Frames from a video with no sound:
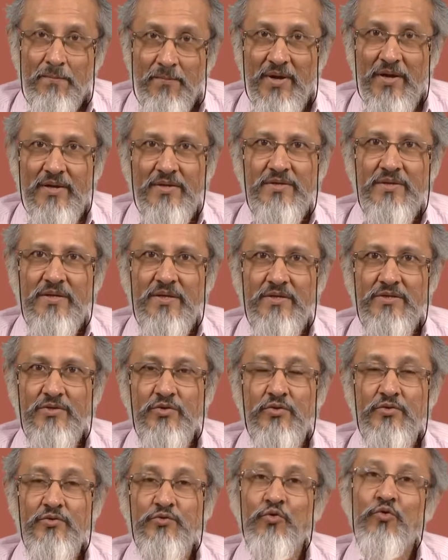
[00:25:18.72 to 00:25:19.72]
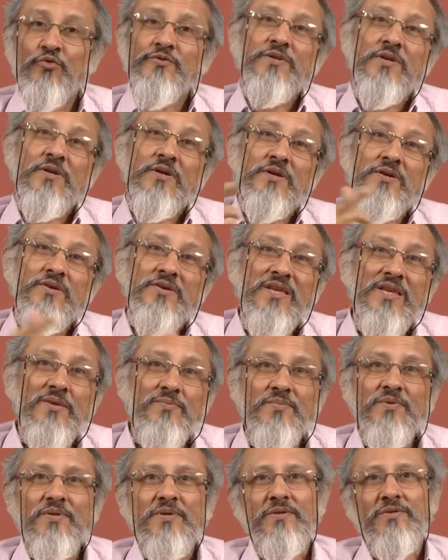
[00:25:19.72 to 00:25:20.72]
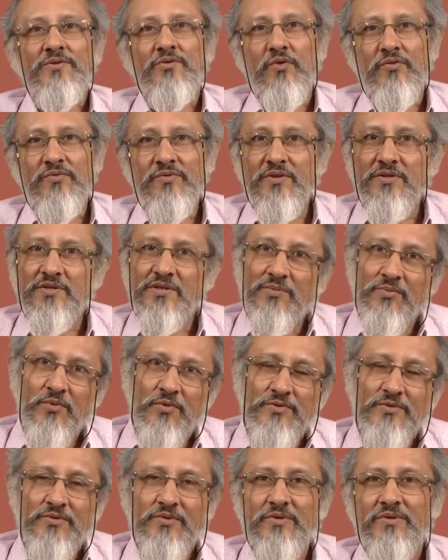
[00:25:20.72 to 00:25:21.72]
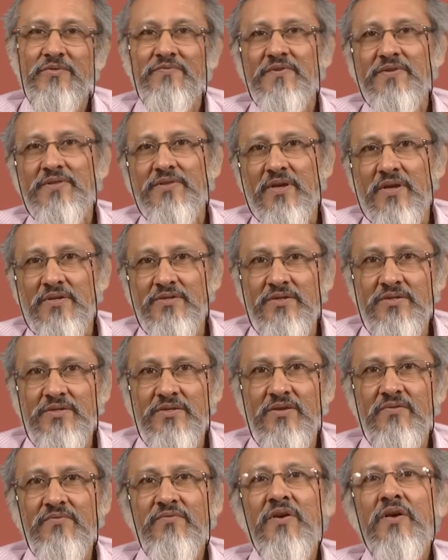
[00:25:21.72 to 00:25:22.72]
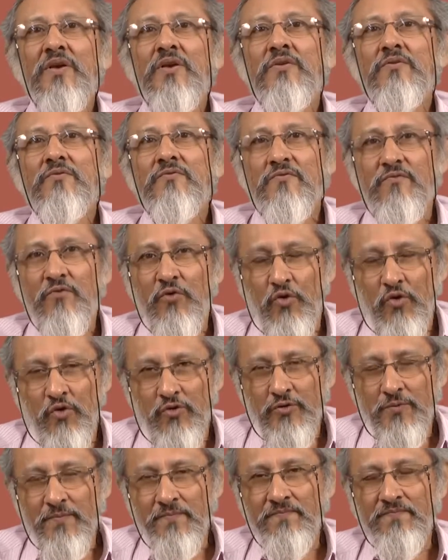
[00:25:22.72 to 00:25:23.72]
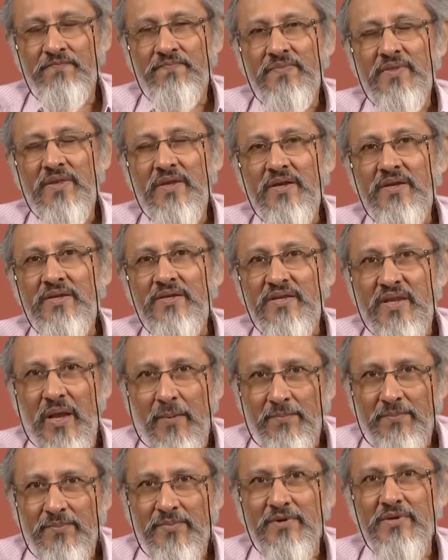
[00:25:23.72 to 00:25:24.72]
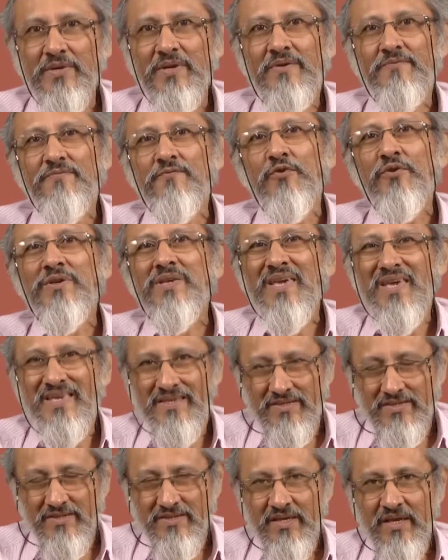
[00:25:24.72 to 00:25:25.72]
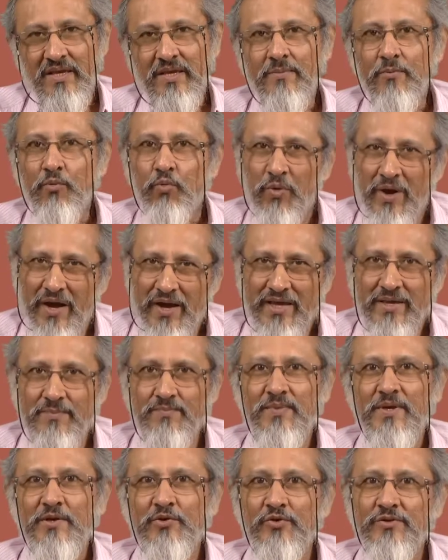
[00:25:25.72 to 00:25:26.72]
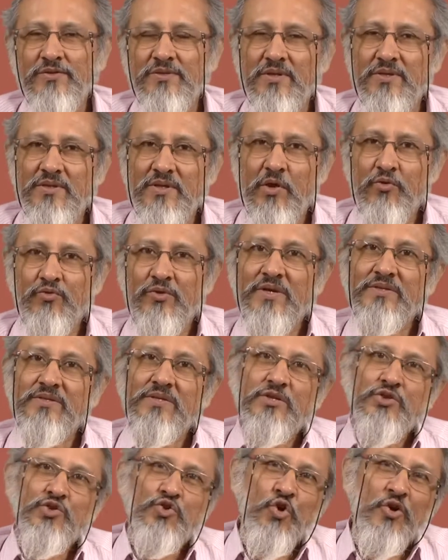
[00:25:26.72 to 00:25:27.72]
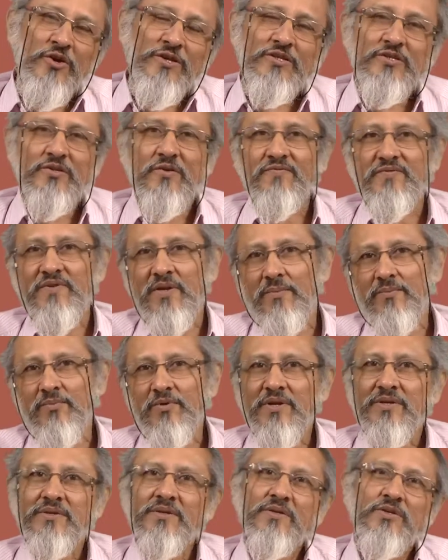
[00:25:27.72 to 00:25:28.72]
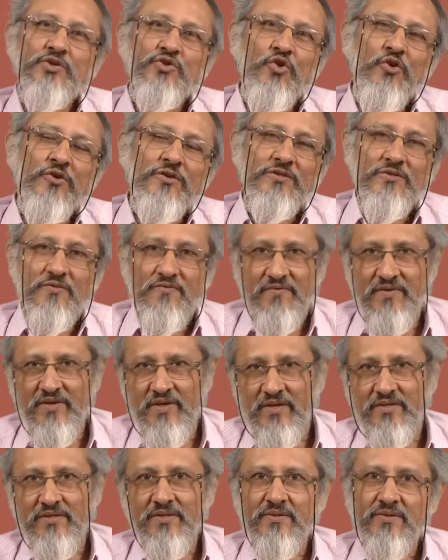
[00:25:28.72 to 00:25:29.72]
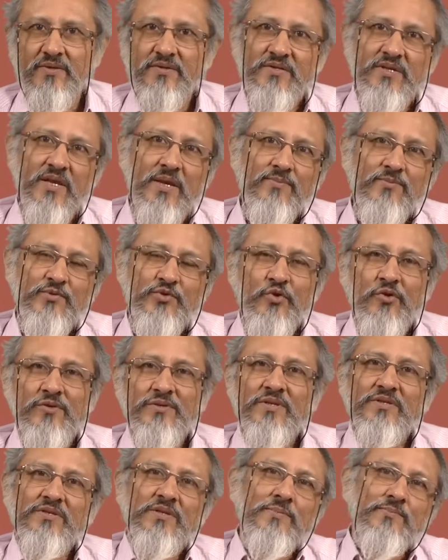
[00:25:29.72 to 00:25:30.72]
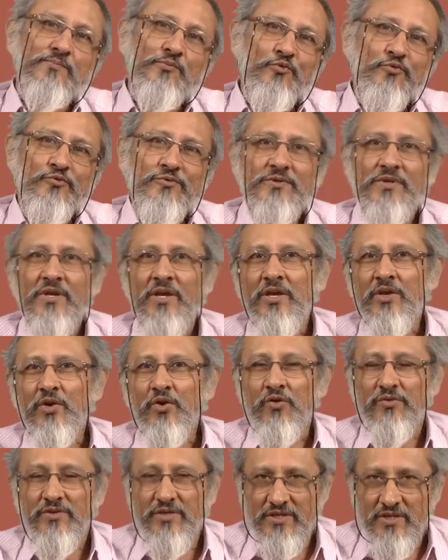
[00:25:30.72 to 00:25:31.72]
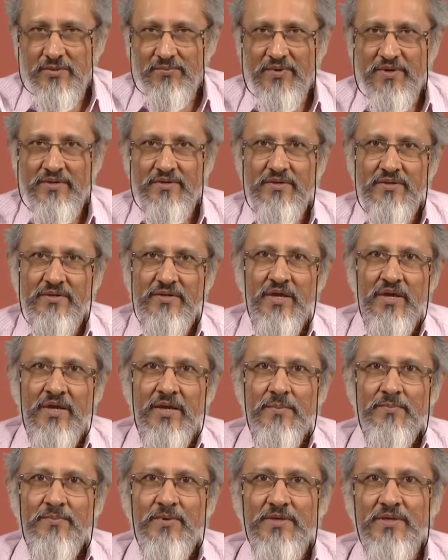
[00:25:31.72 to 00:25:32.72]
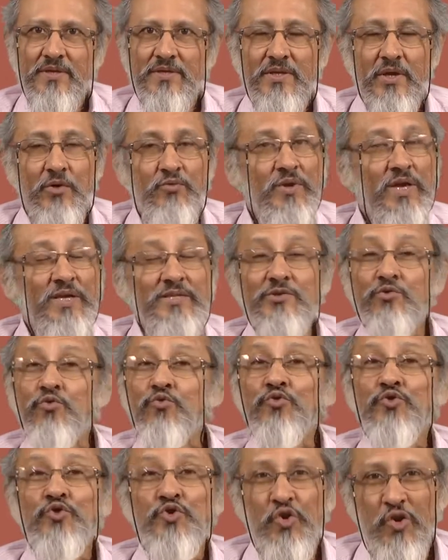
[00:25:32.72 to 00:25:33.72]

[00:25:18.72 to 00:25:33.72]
but it controls agreement on the demonstrative and the adjective for number and for case. Why? Because the noun has a choice of number and a choice of case, and the same choice is imposed on the dependent. But the noun has no